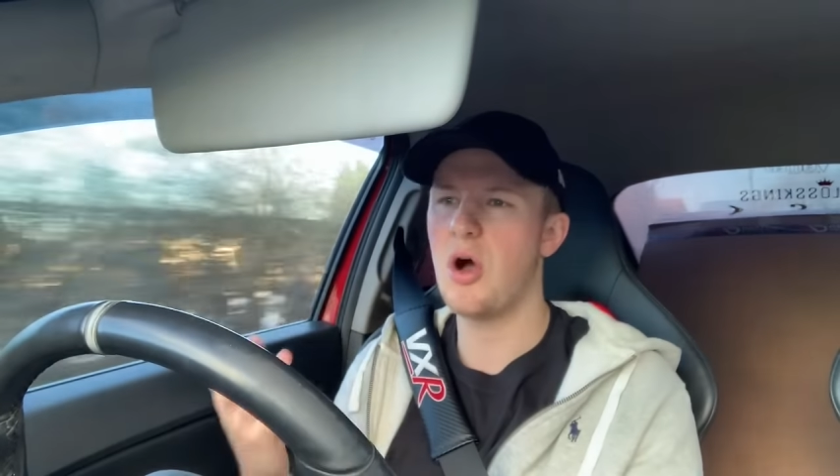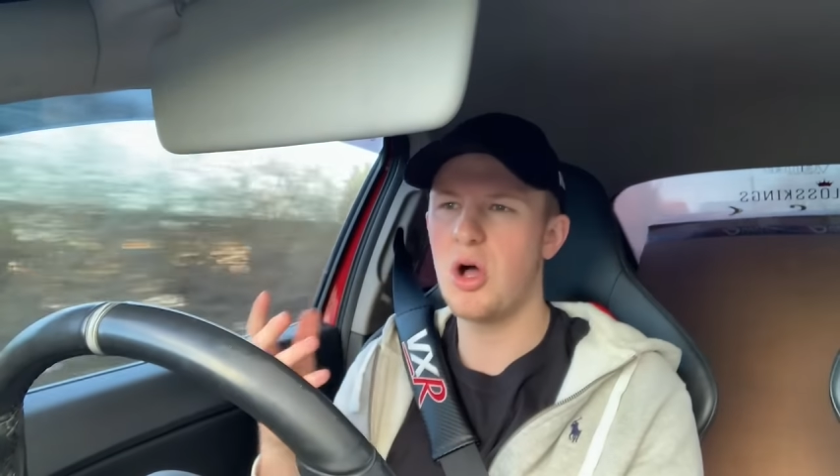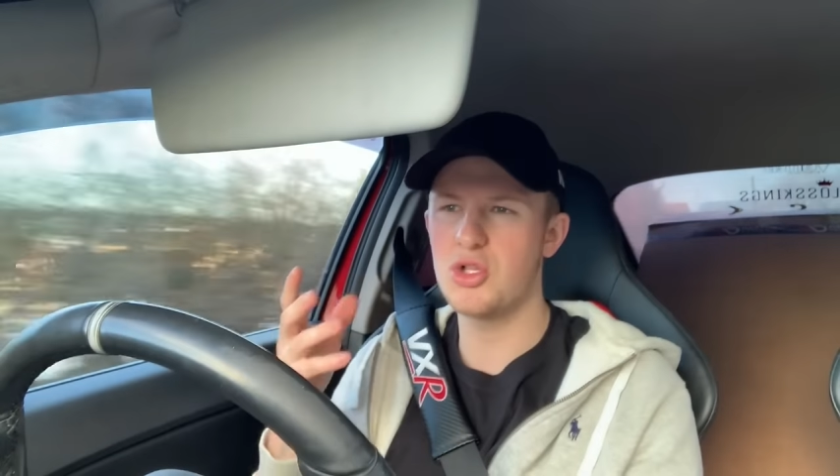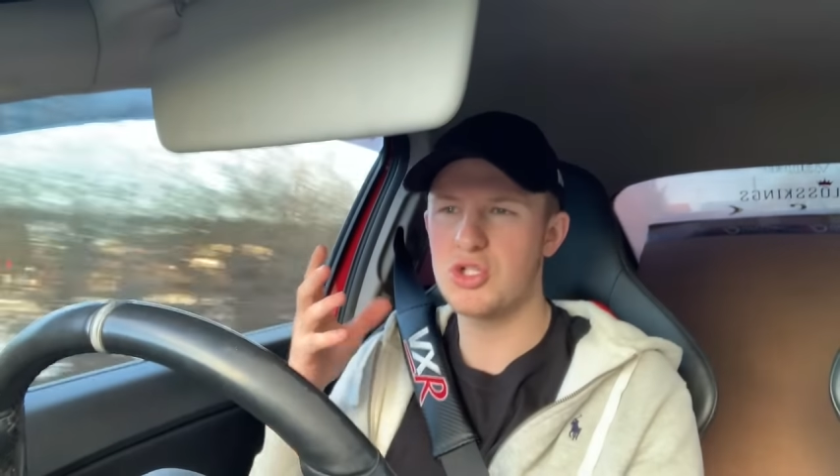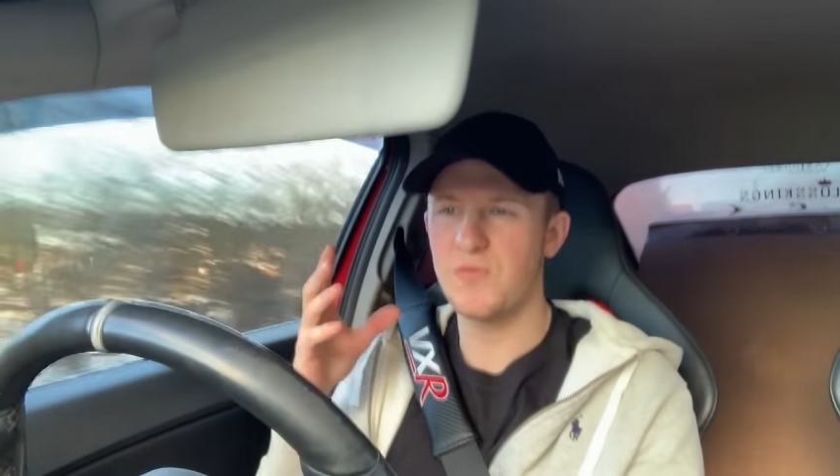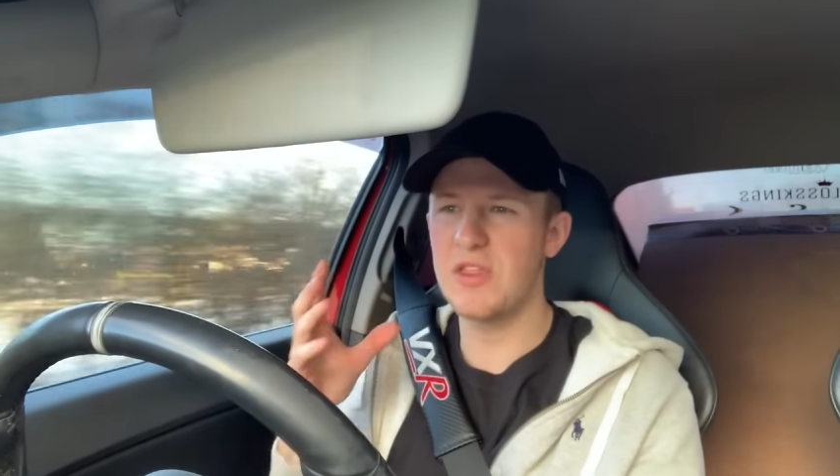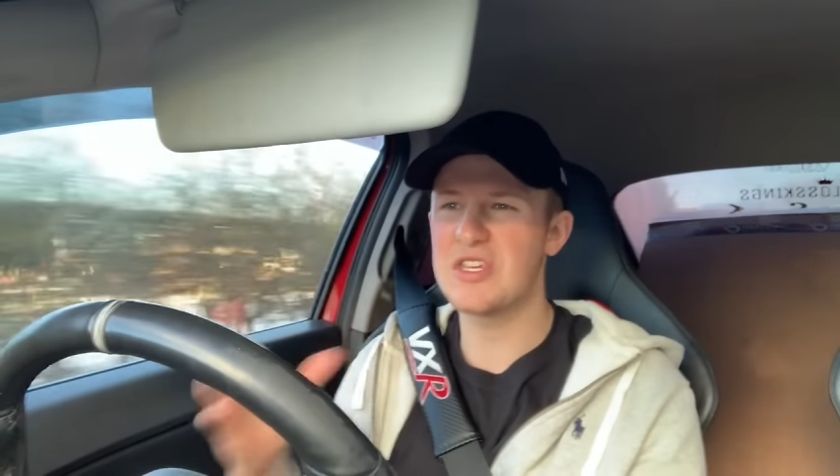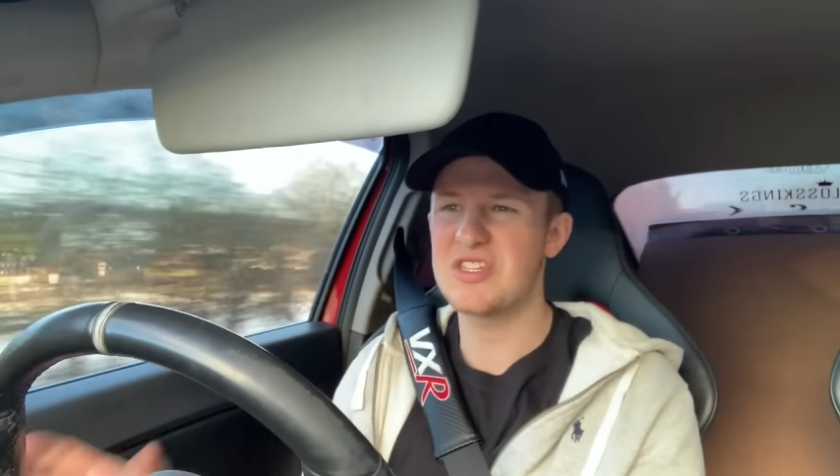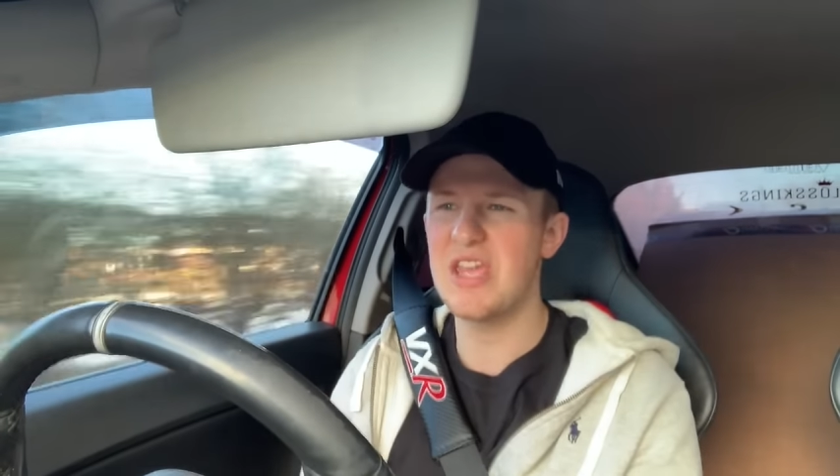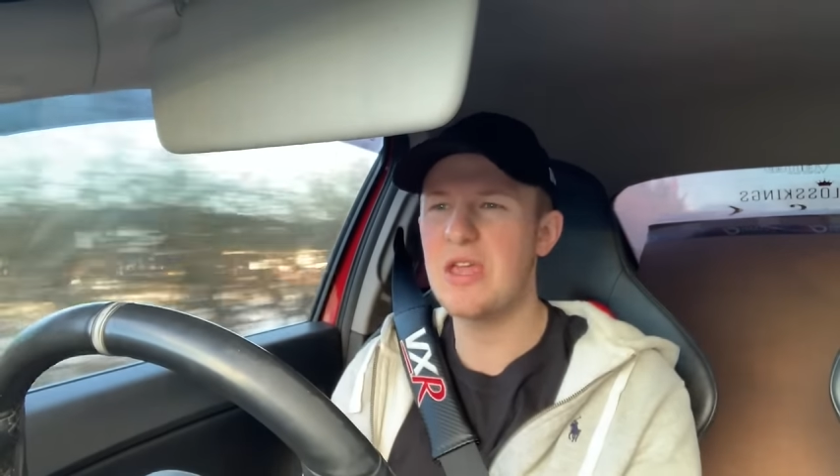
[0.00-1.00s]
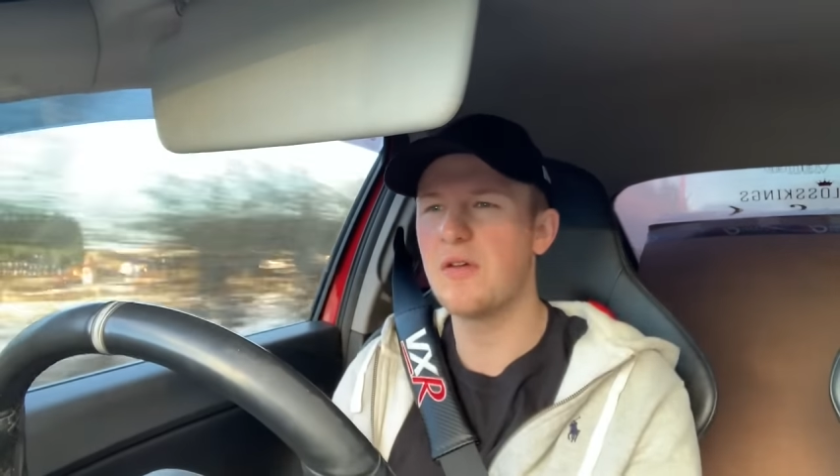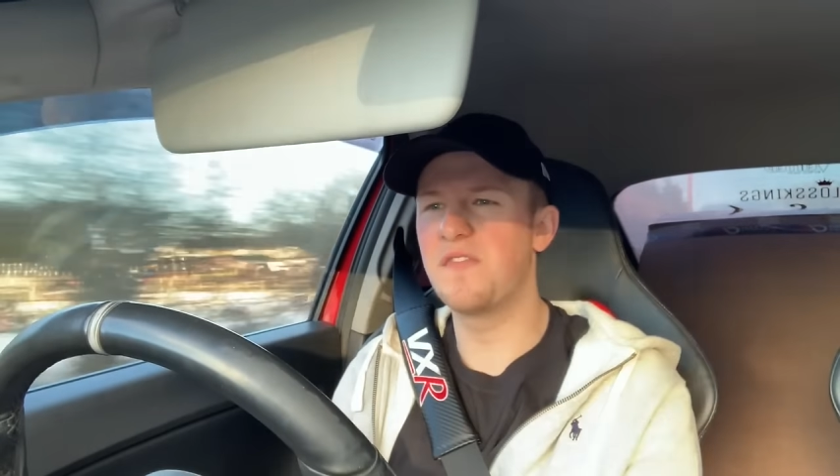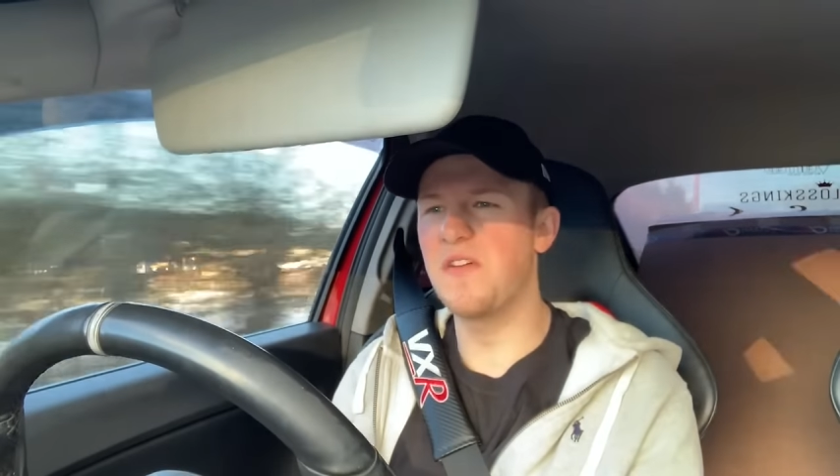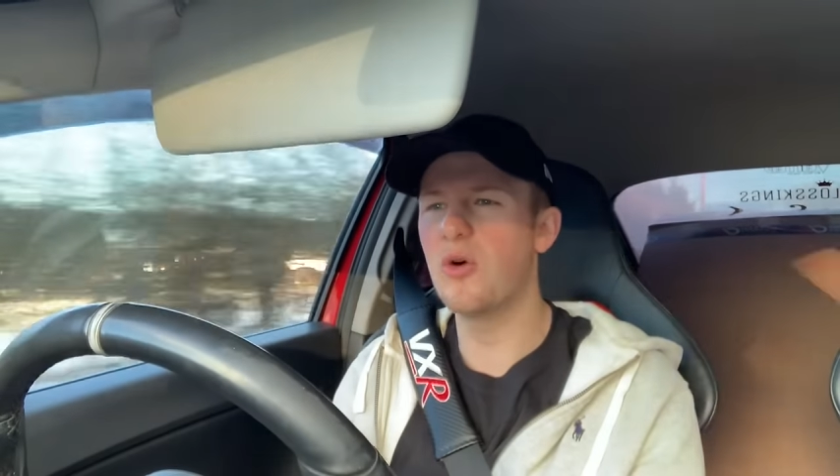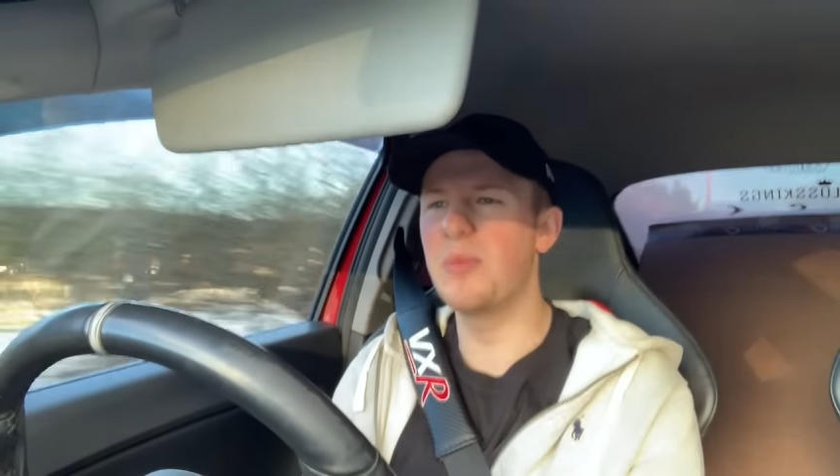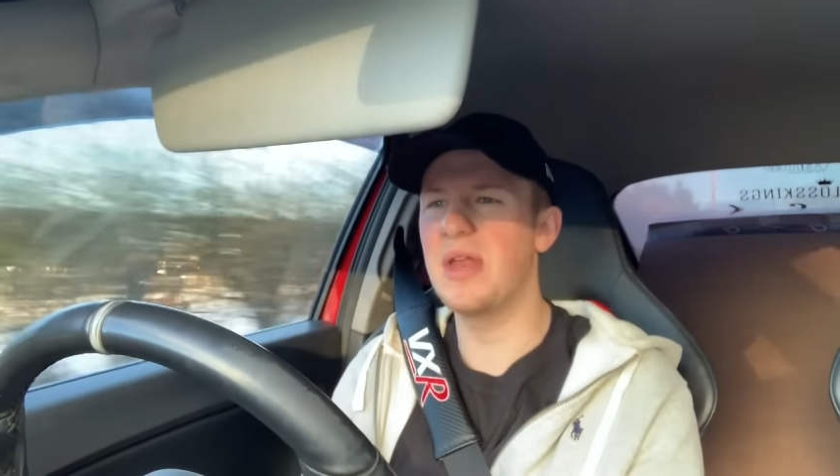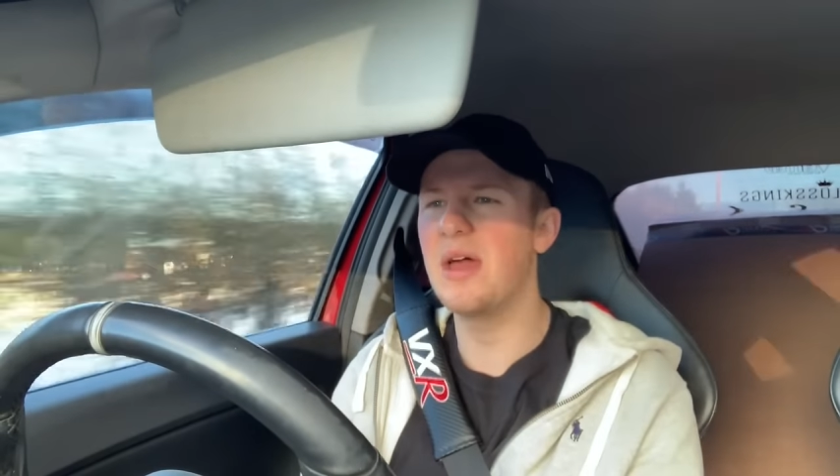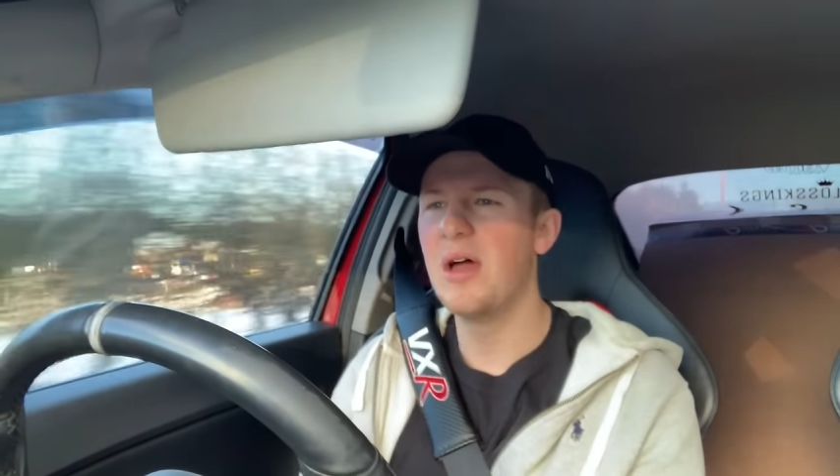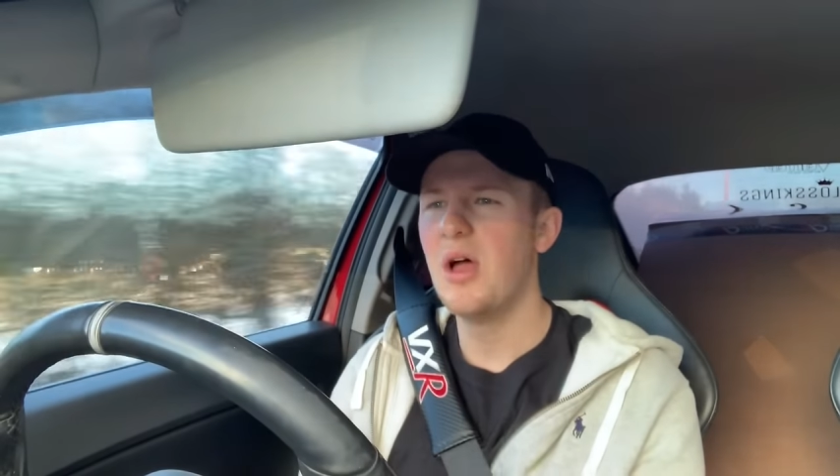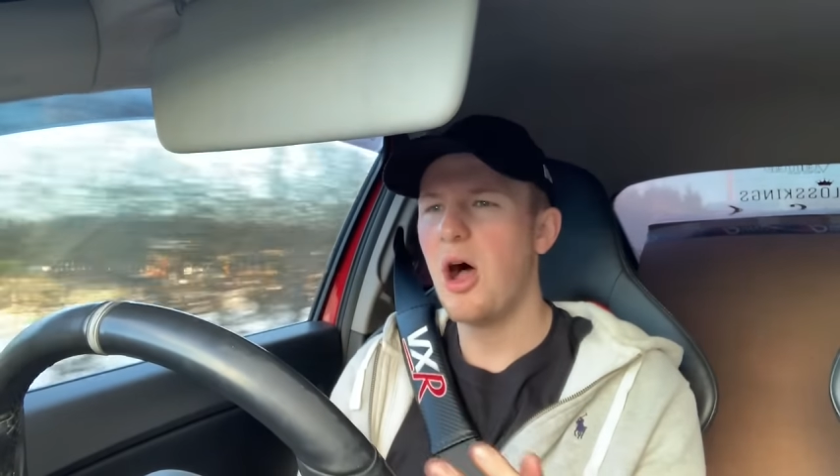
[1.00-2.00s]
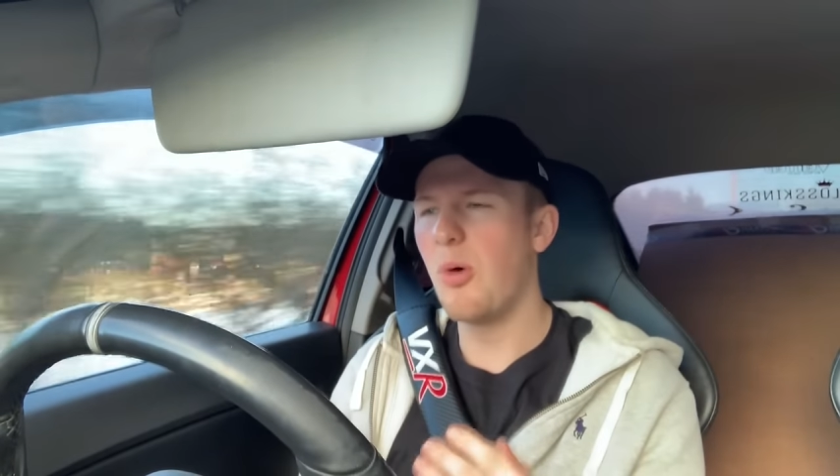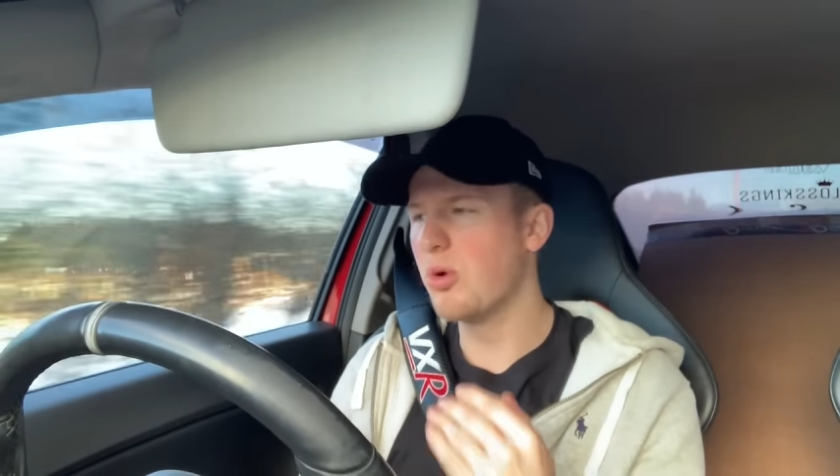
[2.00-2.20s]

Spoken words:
car just for the sake of filming it.